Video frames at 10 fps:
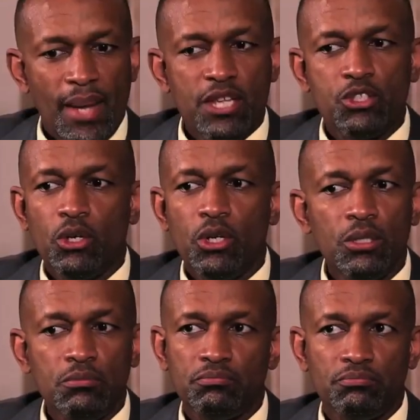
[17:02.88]
It's
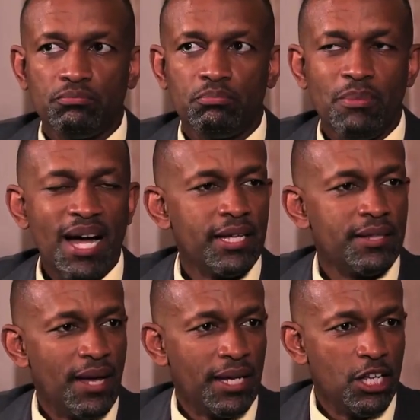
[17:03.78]
all back
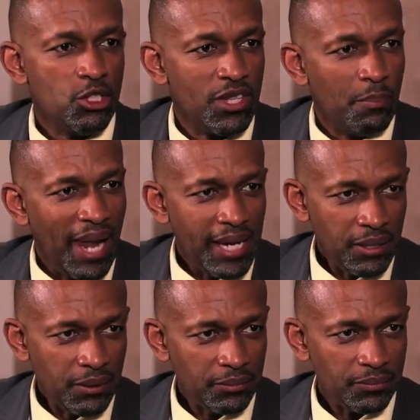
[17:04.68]
again to the plan.
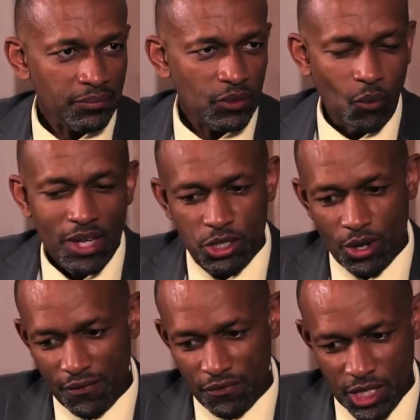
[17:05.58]
Once
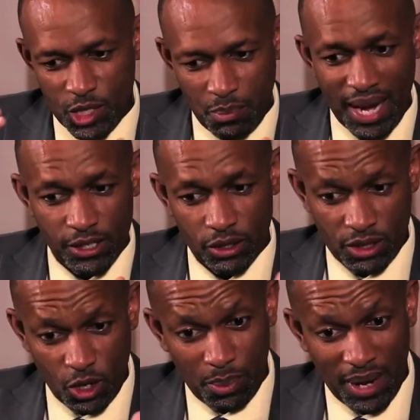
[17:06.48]
you have this plan,
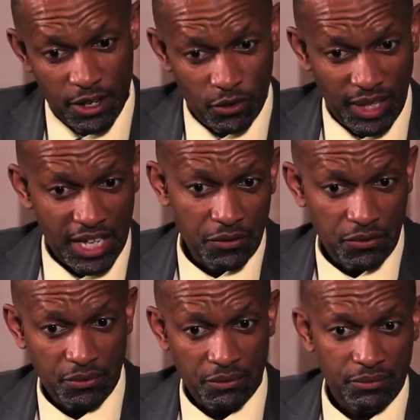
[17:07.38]
your plan of
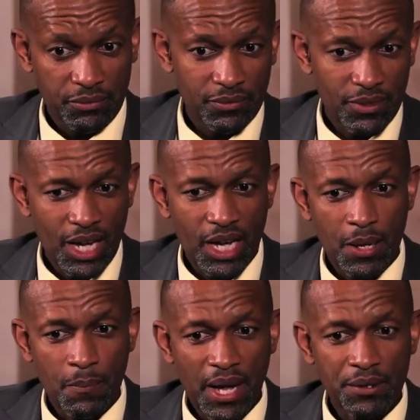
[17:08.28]
life,
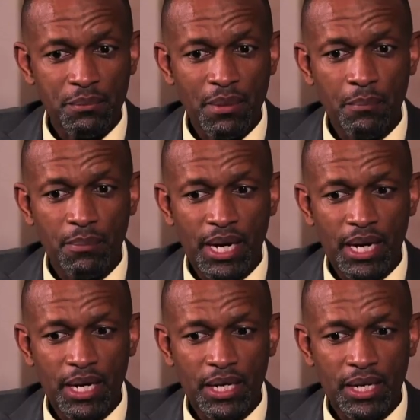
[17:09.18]
I
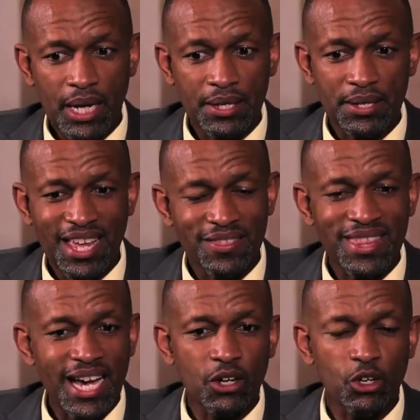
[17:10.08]
remember, and
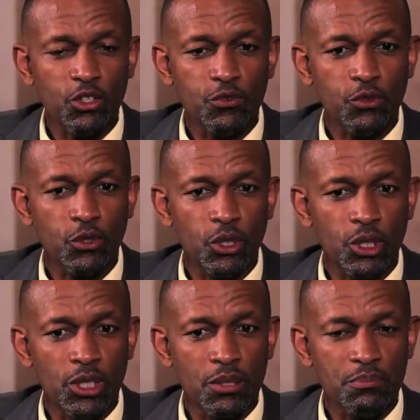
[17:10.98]
thank God
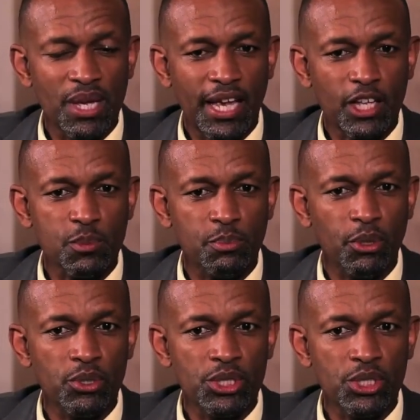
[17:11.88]
for being
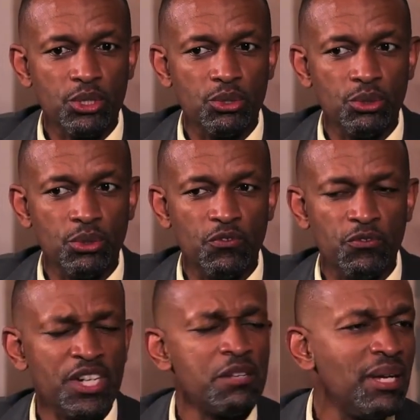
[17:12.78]
exposed to
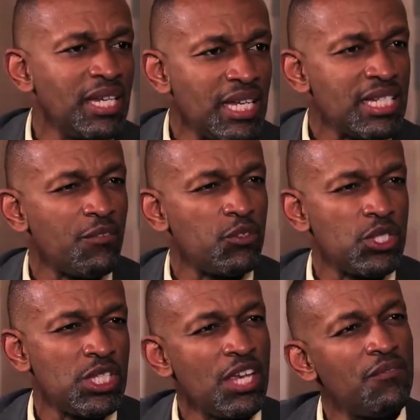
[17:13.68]
very many
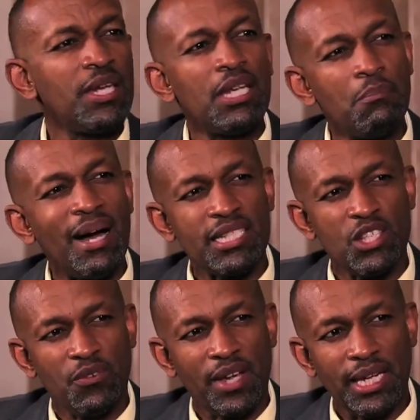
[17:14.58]
interviews, even in
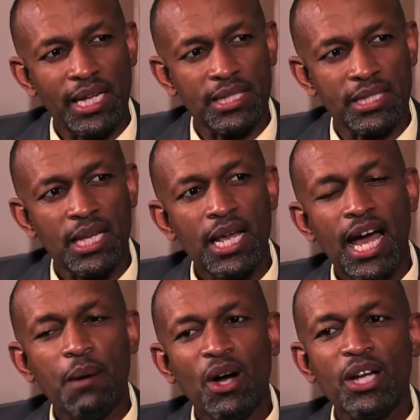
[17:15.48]
matters finance.
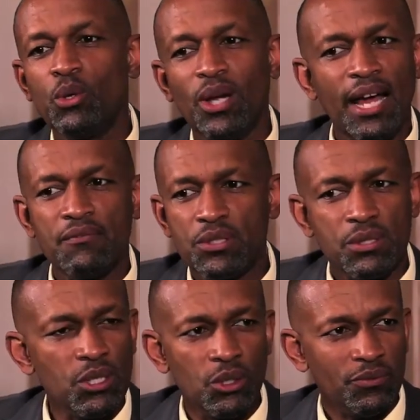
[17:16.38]
I'm one who loves,
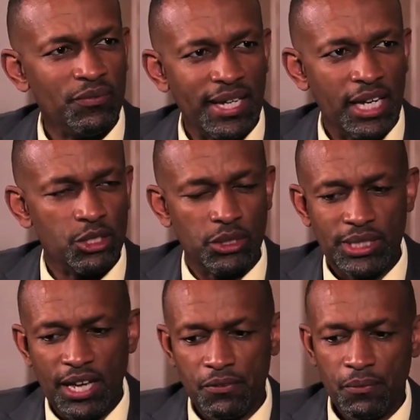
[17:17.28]
financial
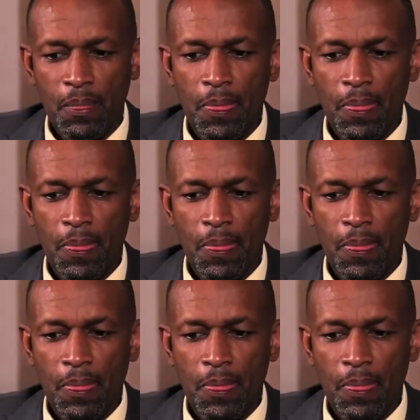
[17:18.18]
stuff.